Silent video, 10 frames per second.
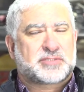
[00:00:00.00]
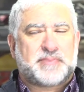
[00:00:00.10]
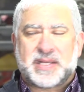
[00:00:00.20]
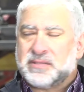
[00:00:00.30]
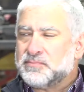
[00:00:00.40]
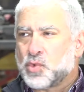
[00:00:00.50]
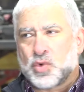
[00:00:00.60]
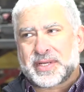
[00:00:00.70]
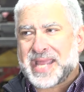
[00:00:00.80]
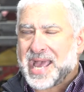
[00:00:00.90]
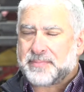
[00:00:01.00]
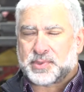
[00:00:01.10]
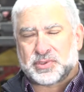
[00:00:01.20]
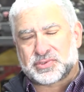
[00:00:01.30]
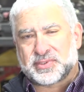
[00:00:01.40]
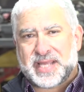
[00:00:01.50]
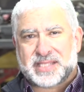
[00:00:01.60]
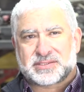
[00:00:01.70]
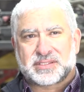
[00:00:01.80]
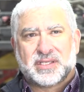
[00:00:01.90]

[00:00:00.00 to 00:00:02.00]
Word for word: spending more capital. So that's